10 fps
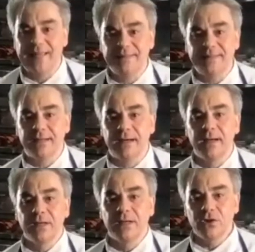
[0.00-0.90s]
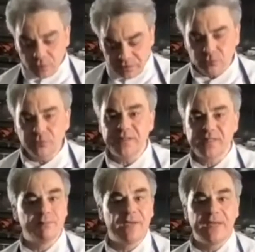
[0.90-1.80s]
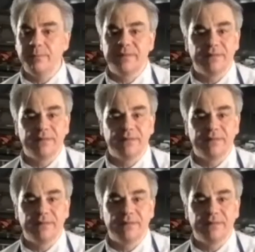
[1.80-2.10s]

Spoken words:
dinner. You want to do this maybe the